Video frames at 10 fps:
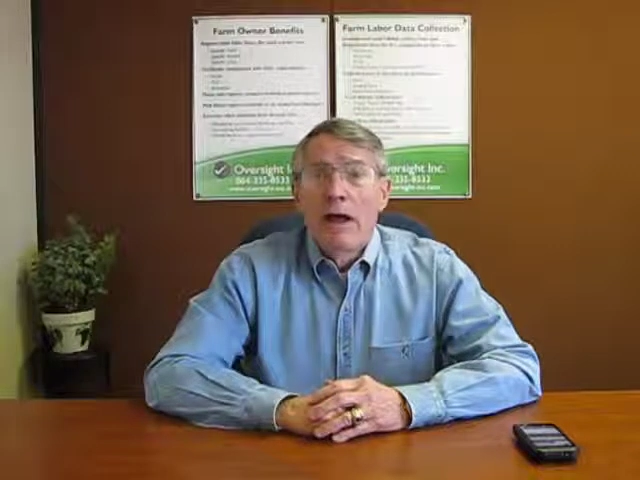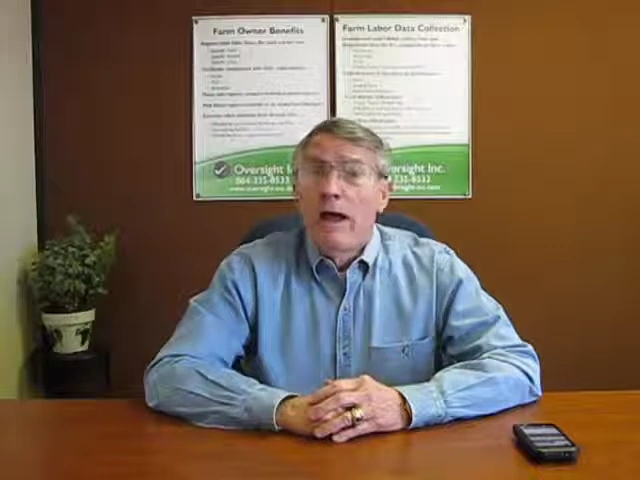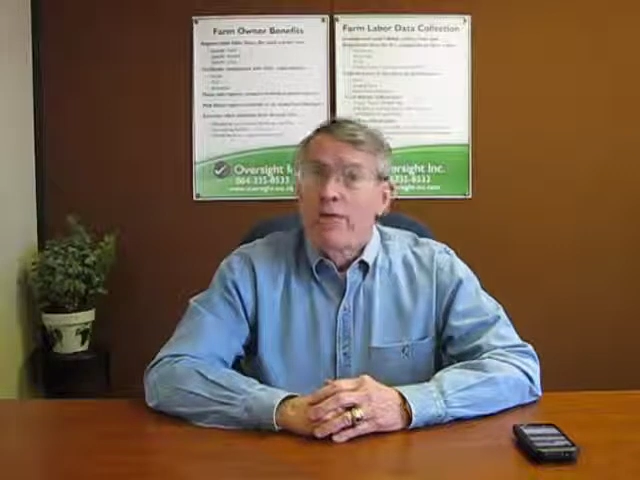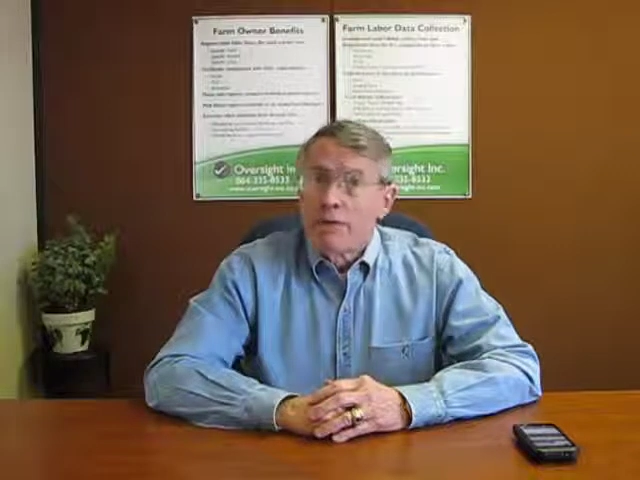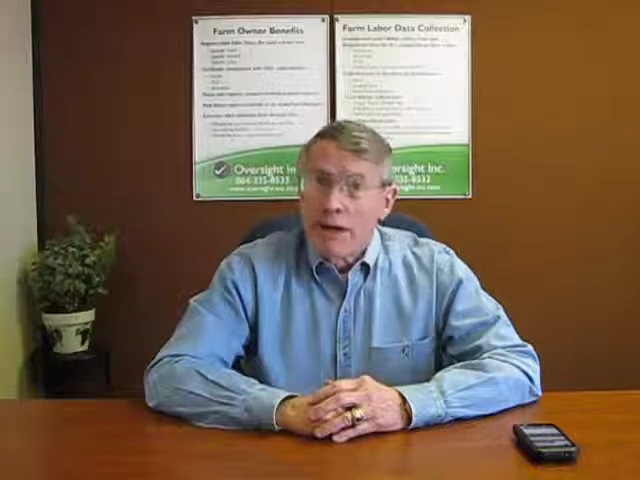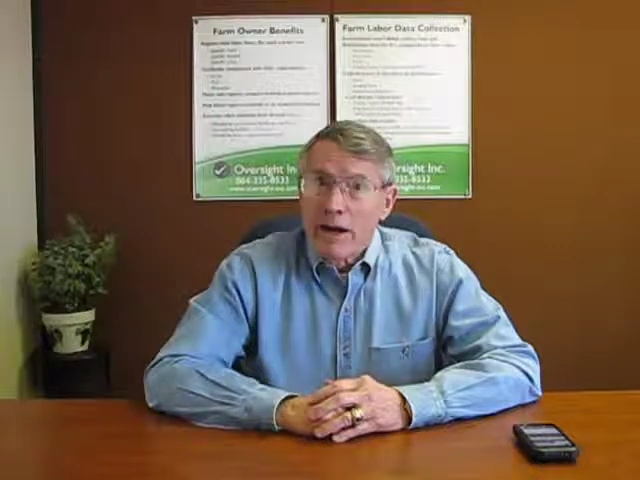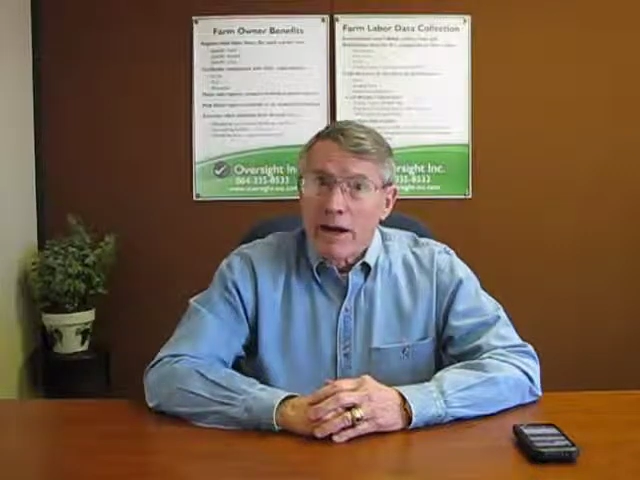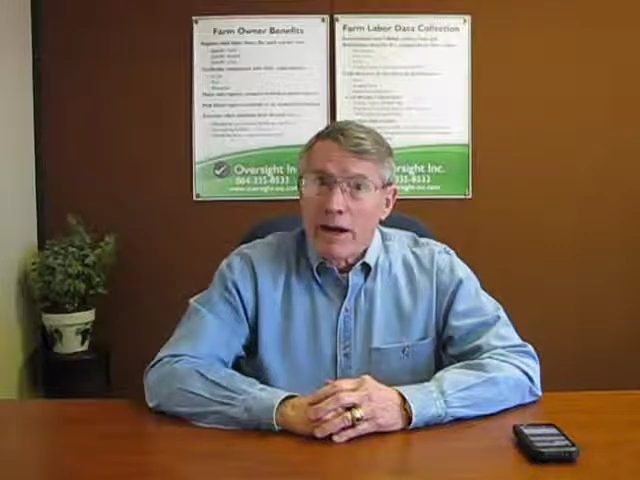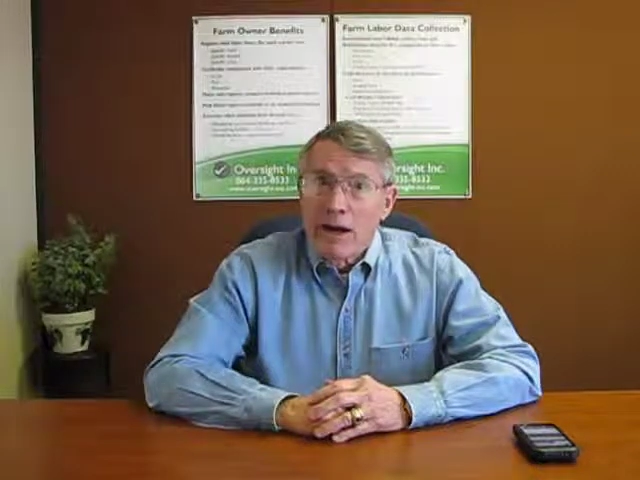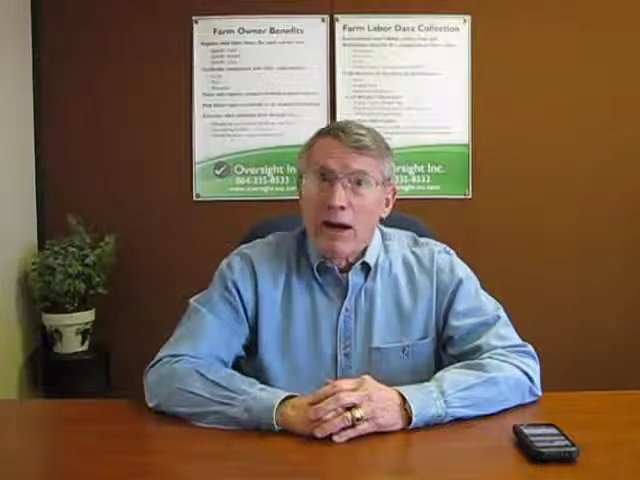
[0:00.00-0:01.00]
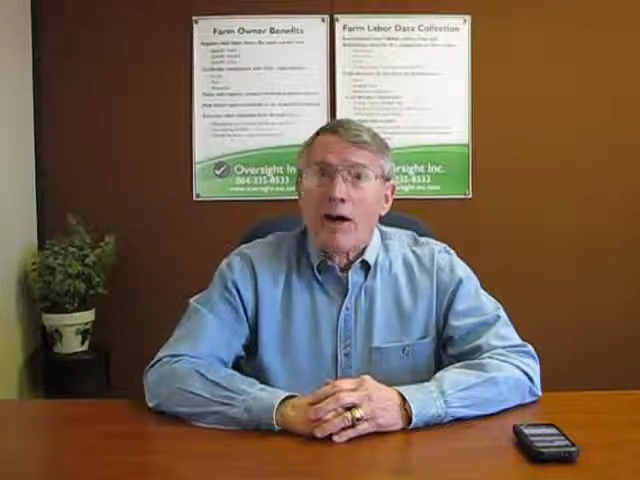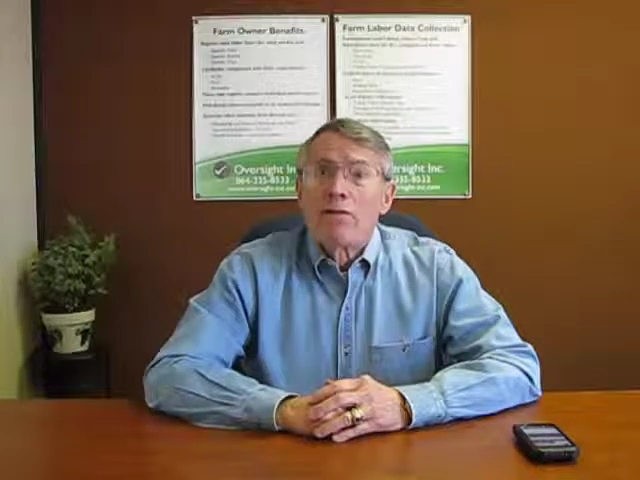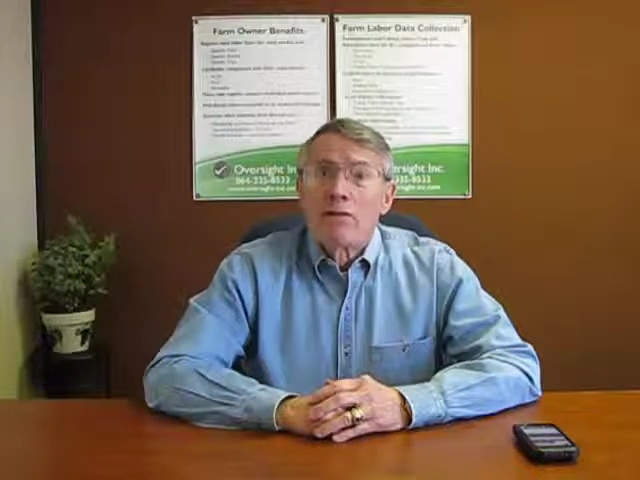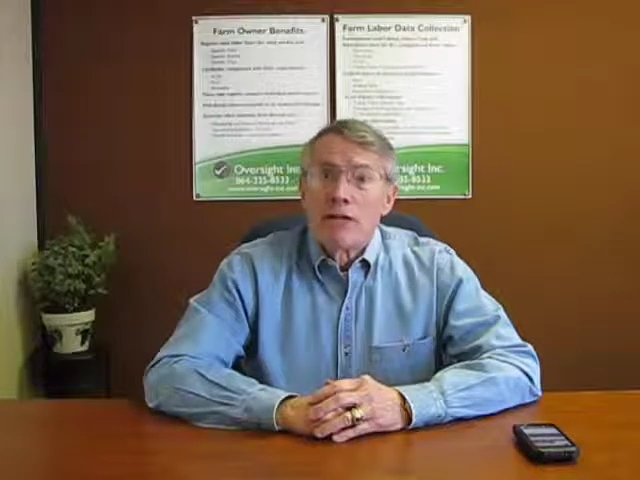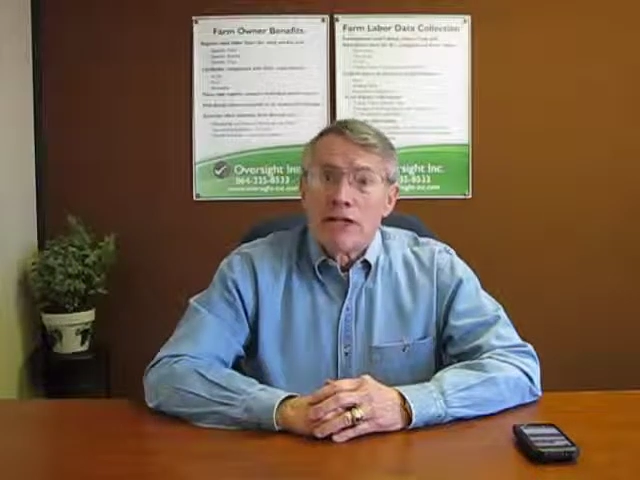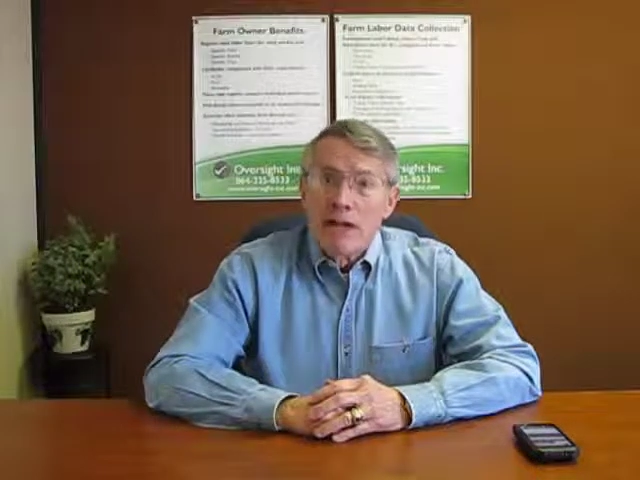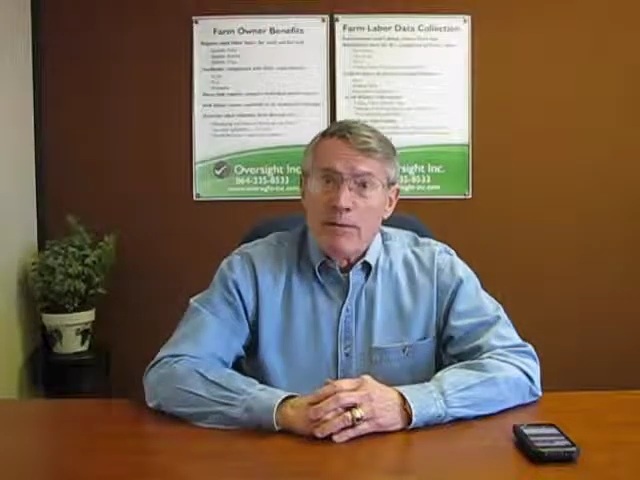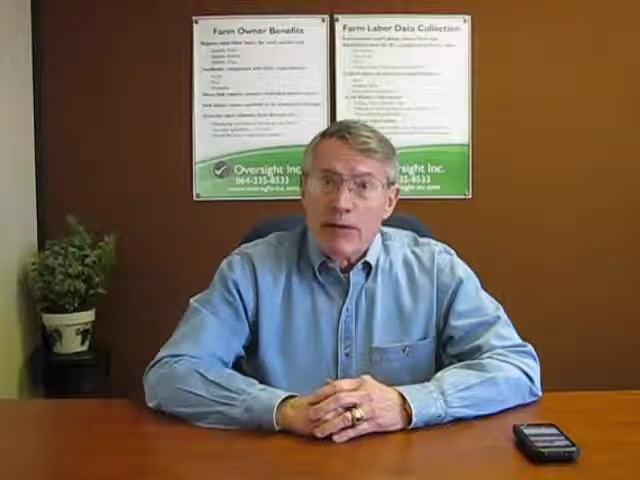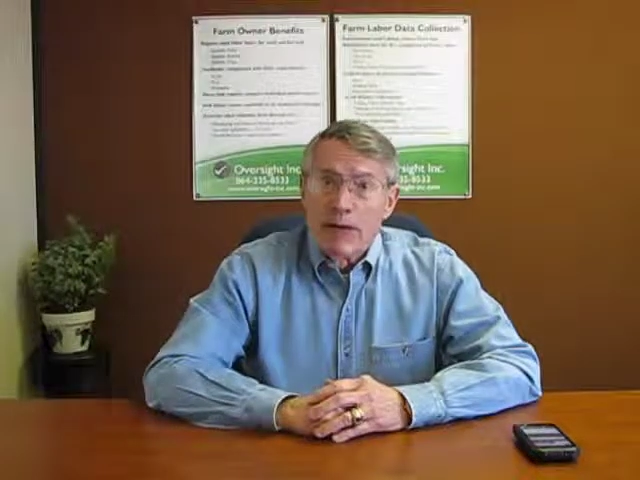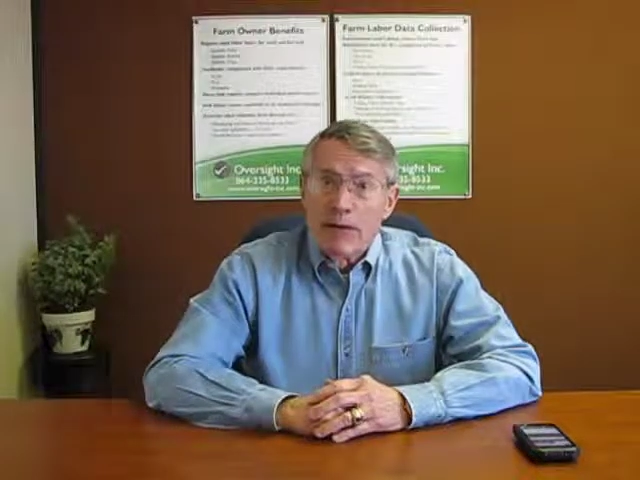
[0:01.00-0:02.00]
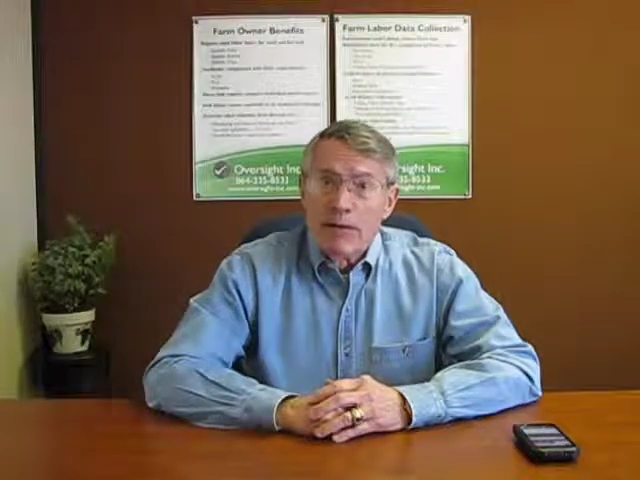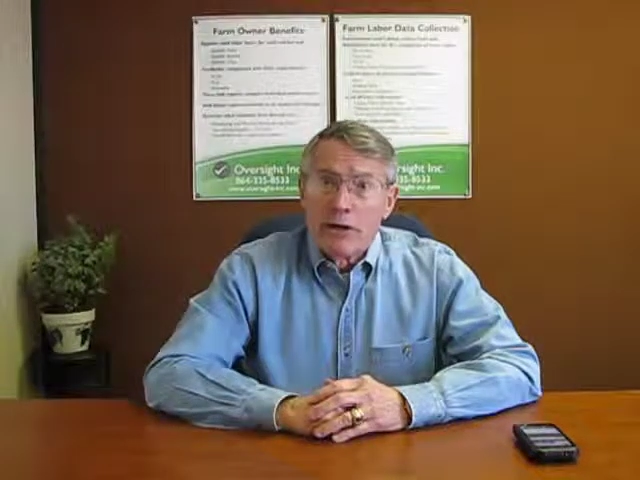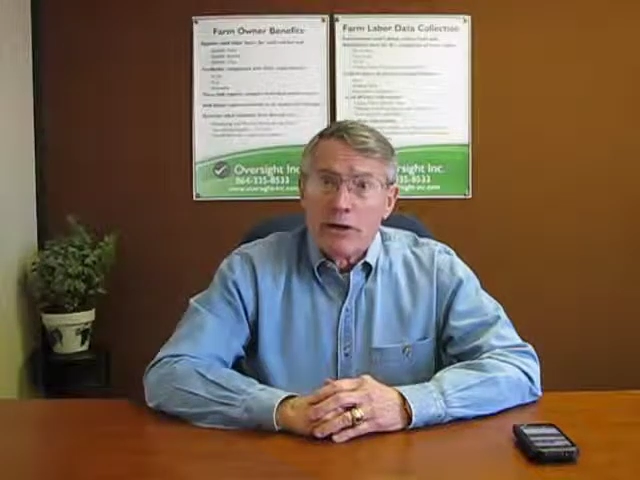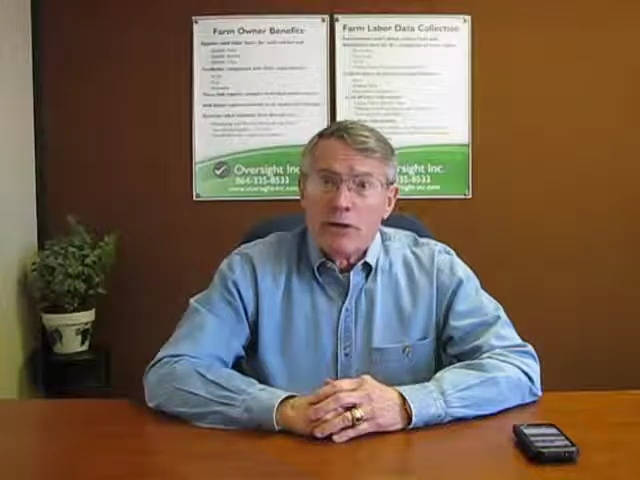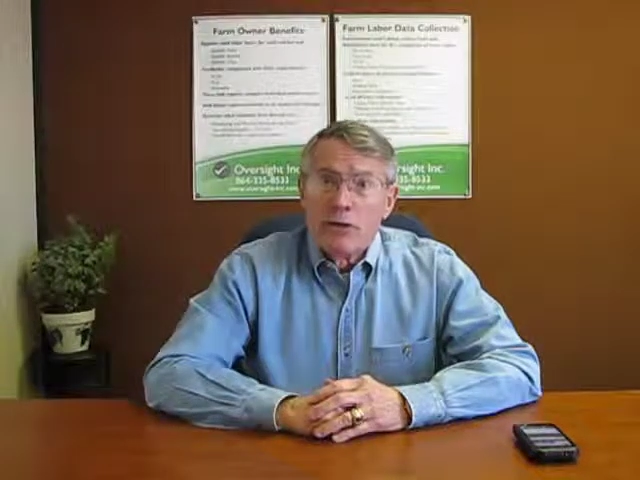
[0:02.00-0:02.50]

And finally, for team activities,